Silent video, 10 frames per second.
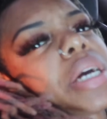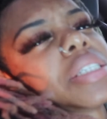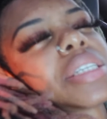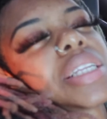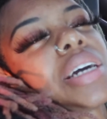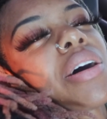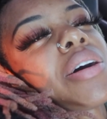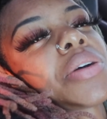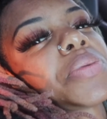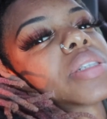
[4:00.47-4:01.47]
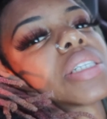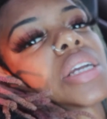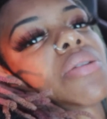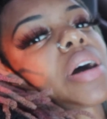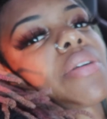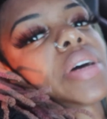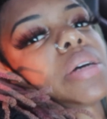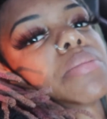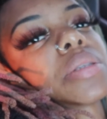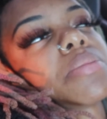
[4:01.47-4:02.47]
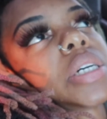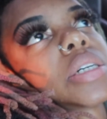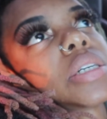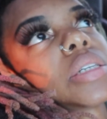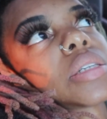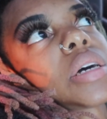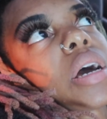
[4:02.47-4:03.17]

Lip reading: basically all the ones that don't got vapes, because